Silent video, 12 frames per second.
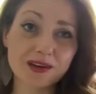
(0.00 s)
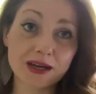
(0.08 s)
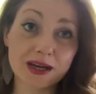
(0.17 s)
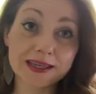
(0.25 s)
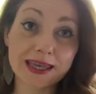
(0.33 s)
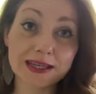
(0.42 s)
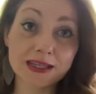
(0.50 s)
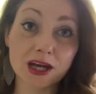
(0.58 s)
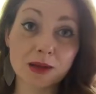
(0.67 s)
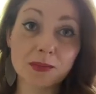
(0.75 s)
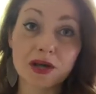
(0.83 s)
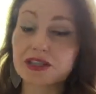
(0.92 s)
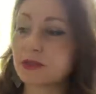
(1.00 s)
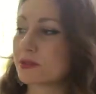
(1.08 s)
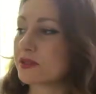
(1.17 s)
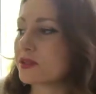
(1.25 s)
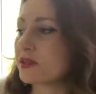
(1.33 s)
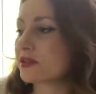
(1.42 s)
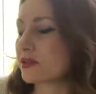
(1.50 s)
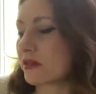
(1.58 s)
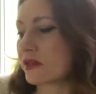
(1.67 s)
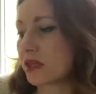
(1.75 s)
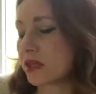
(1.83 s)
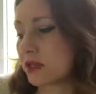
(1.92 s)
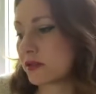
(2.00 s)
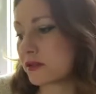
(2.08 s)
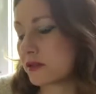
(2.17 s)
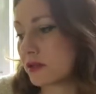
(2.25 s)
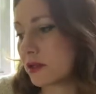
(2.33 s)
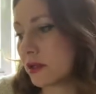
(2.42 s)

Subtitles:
again, I might dip into this because I think it's